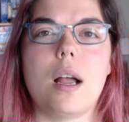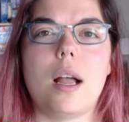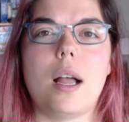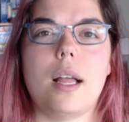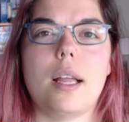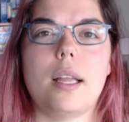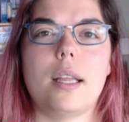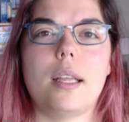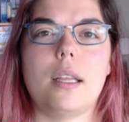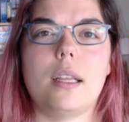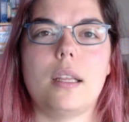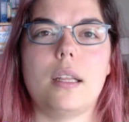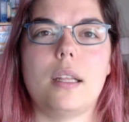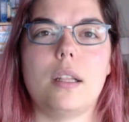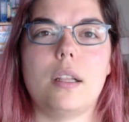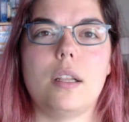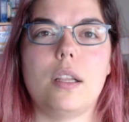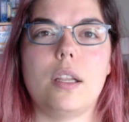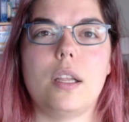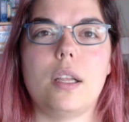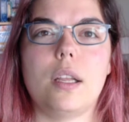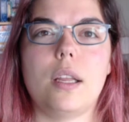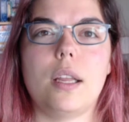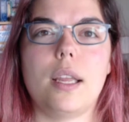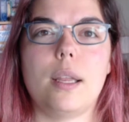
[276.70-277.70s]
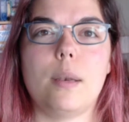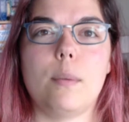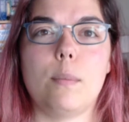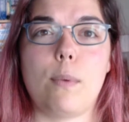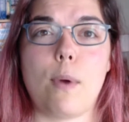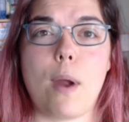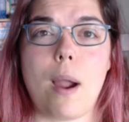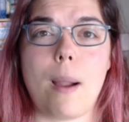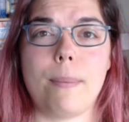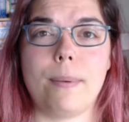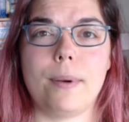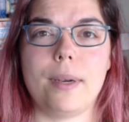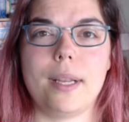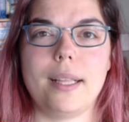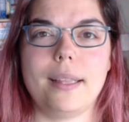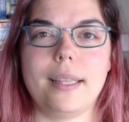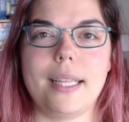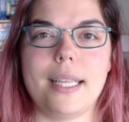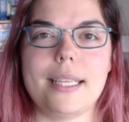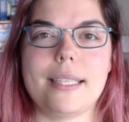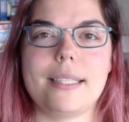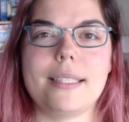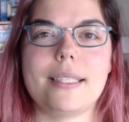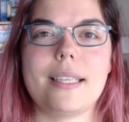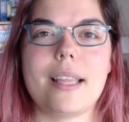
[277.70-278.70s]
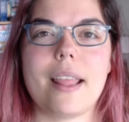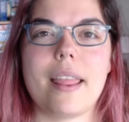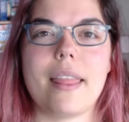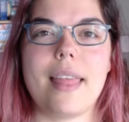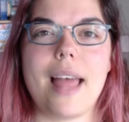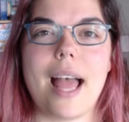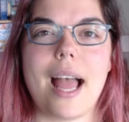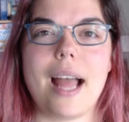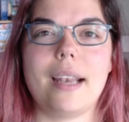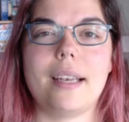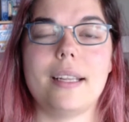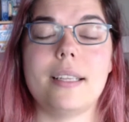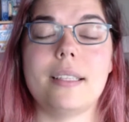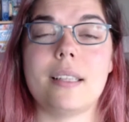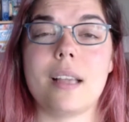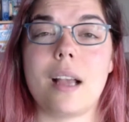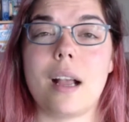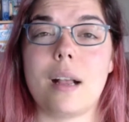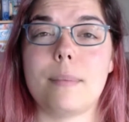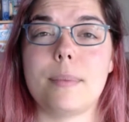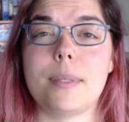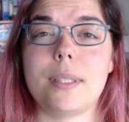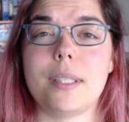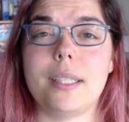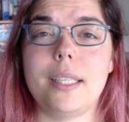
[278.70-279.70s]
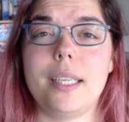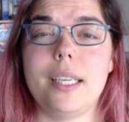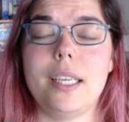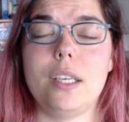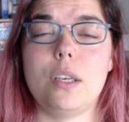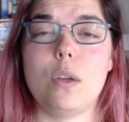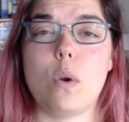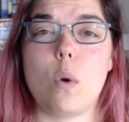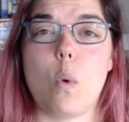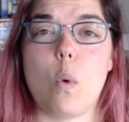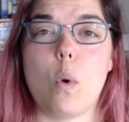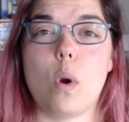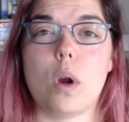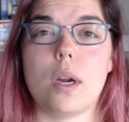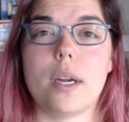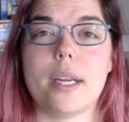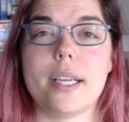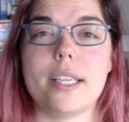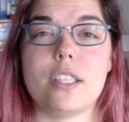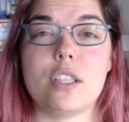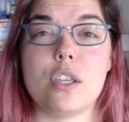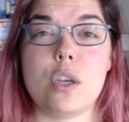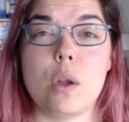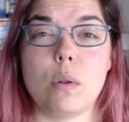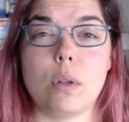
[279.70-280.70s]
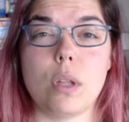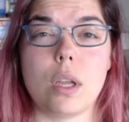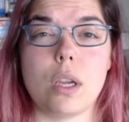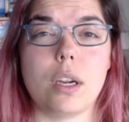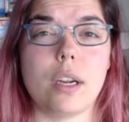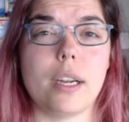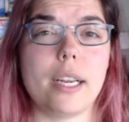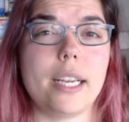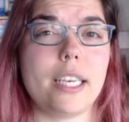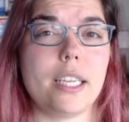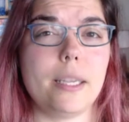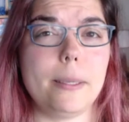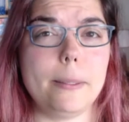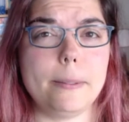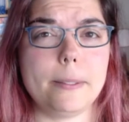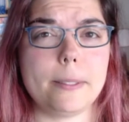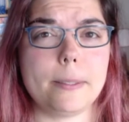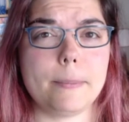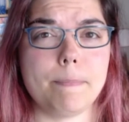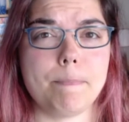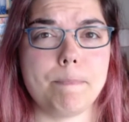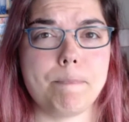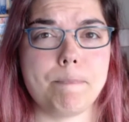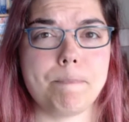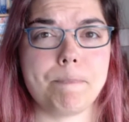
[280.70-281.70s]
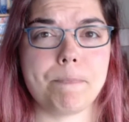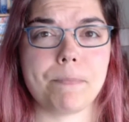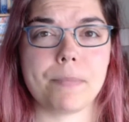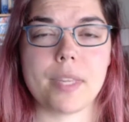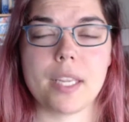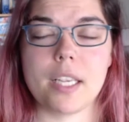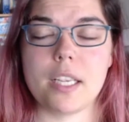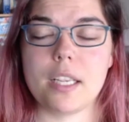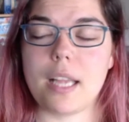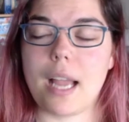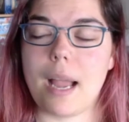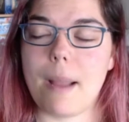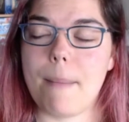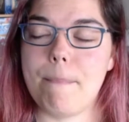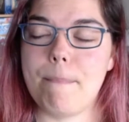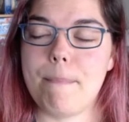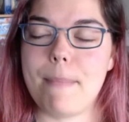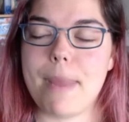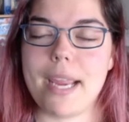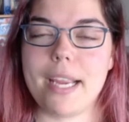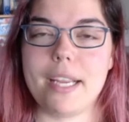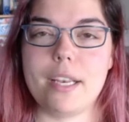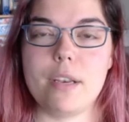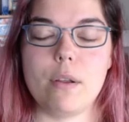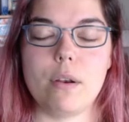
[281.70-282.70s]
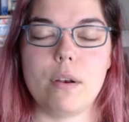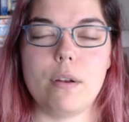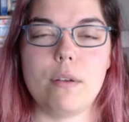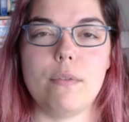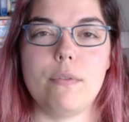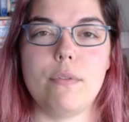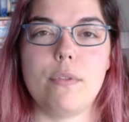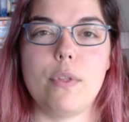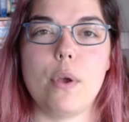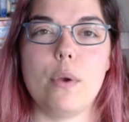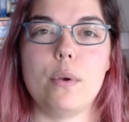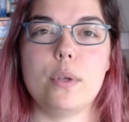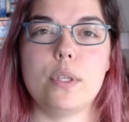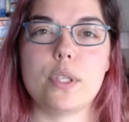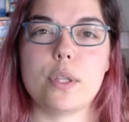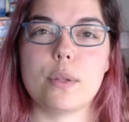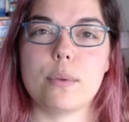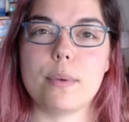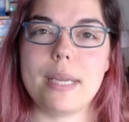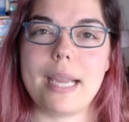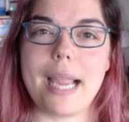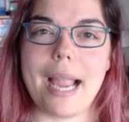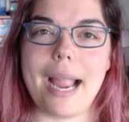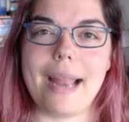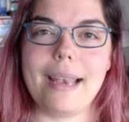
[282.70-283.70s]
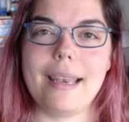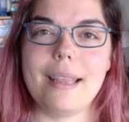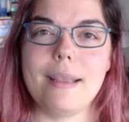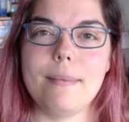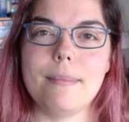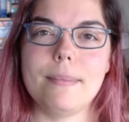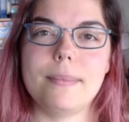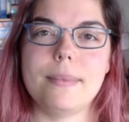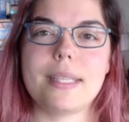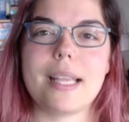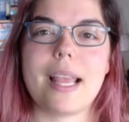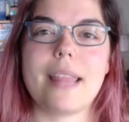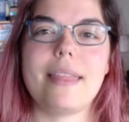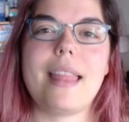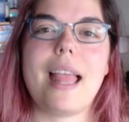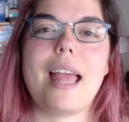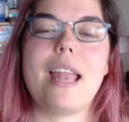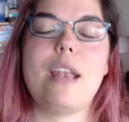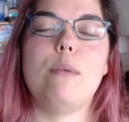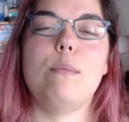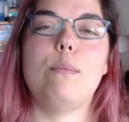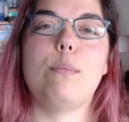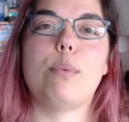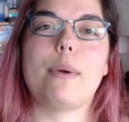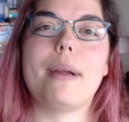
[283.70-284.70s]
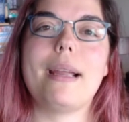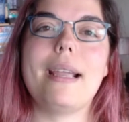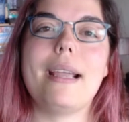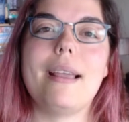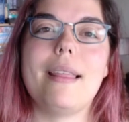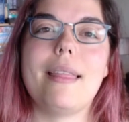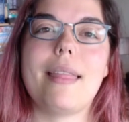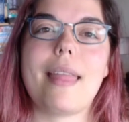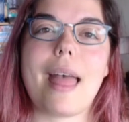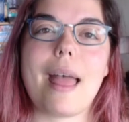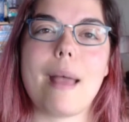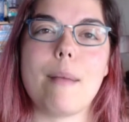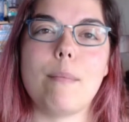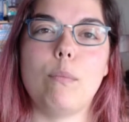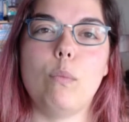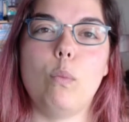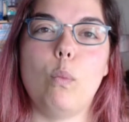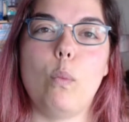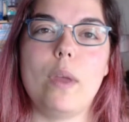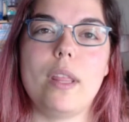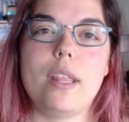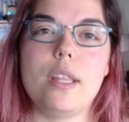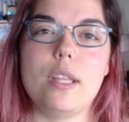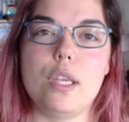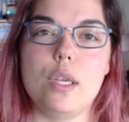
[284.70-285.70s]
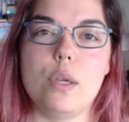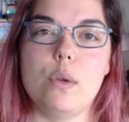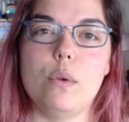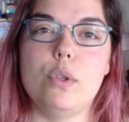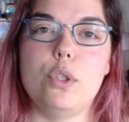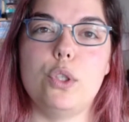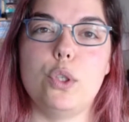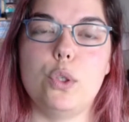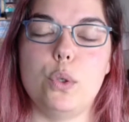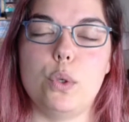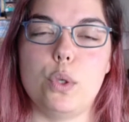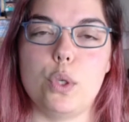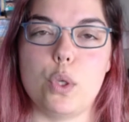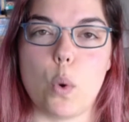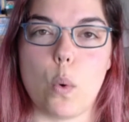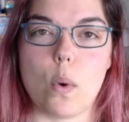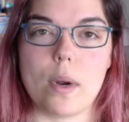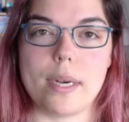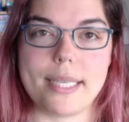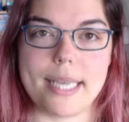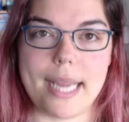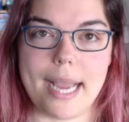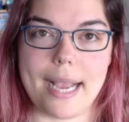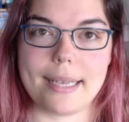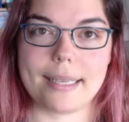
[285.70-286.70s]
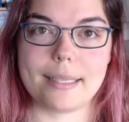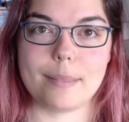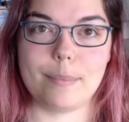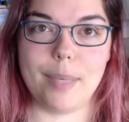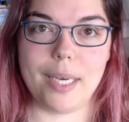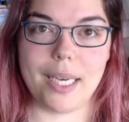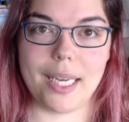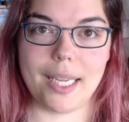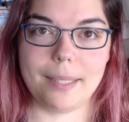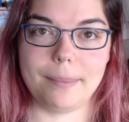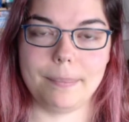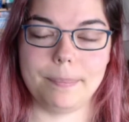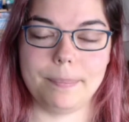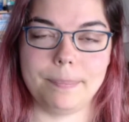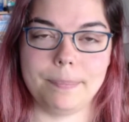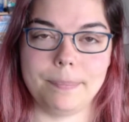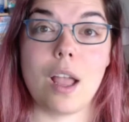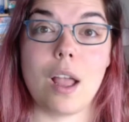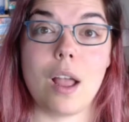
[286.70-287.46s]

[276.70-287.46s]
uh, and property list that is obsolete or is no longer in use. Make note of those three items and then bring them with you to your tax meeting.